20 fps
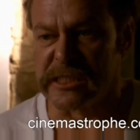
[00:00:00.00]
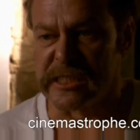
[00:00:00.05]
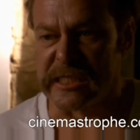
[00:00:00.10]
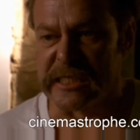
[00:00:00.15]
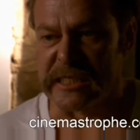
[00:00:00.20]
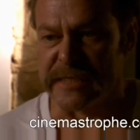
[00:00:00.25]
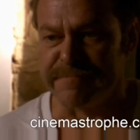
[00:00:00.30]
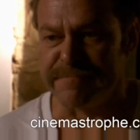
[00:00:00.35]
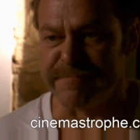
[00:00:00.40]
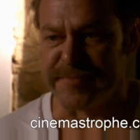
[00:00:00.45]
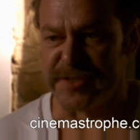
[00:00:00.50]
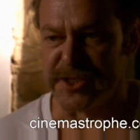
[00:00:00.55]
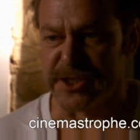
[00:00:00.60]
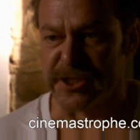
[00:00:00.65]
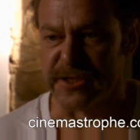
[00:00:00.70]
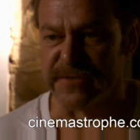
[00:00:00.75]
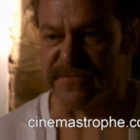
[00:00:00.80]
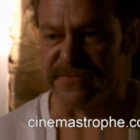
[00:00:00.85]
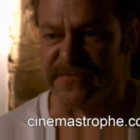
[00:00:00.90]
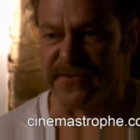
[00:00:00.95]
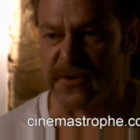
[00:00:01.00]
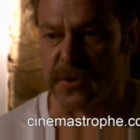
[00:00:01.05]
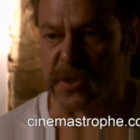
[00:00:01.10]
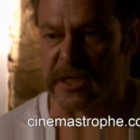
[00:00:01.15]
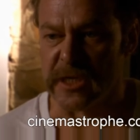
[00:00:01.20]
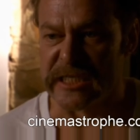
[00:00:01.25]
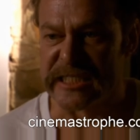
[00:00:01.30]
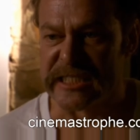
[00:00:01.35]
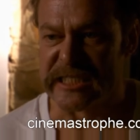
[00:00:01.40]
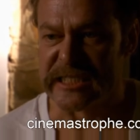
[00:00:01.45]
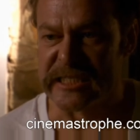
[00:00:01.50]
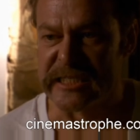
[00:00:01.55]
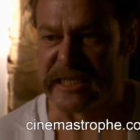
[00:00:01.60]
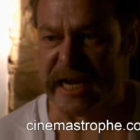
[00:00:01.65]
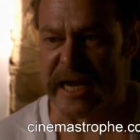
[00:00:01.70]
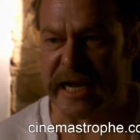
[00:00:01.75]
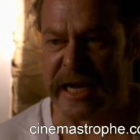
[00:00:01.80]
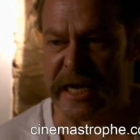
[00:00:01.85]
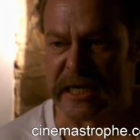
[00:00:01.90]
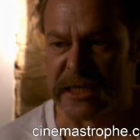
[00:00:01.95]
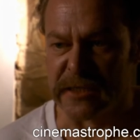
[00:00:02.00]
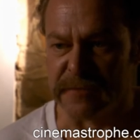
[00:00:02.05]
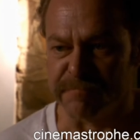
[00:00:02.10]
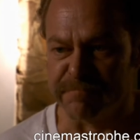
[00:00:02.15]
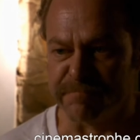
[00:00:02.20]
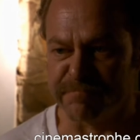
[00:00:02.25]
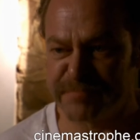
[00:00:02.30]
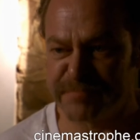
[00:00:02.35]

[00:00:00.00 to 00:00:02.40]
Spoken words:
Keep your voice down.